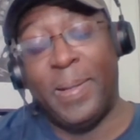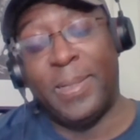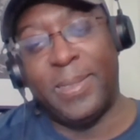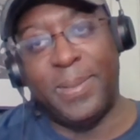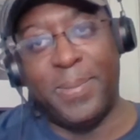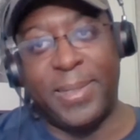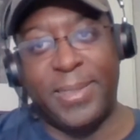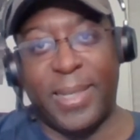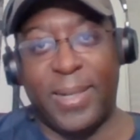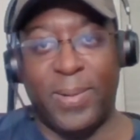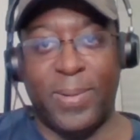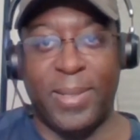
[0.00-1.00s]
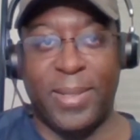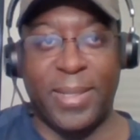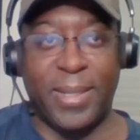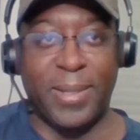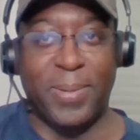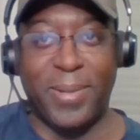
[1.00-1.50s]
this is my channel, and
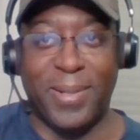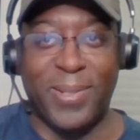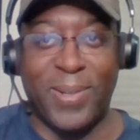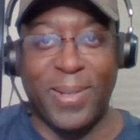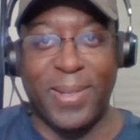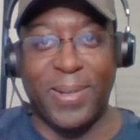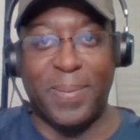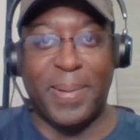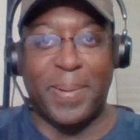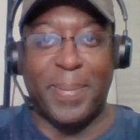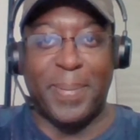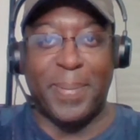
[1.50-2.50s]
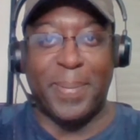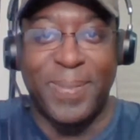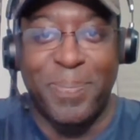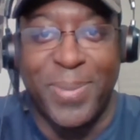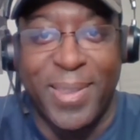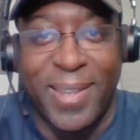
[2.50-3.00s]
we're going to talk a little bit about
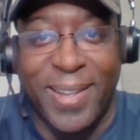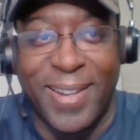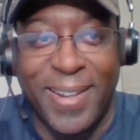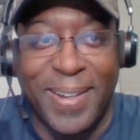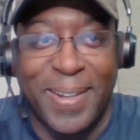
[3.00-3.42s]
the